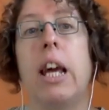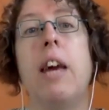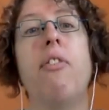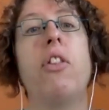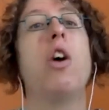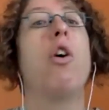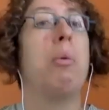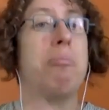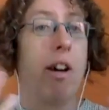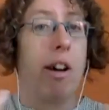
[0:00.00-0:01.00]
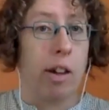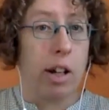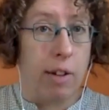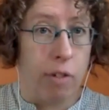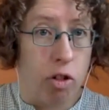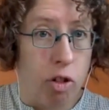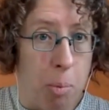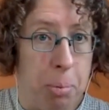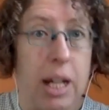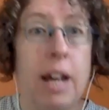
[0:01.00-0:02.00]
if the oil price had never
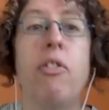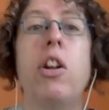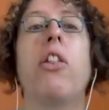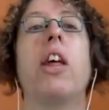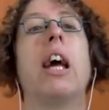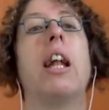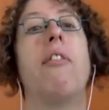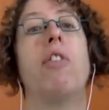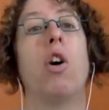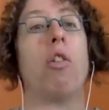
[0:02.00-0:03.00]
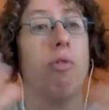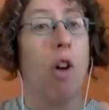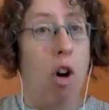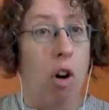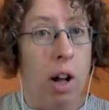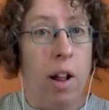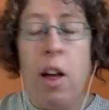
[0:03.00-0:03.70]
dropped, if nothing had ever gone wrong.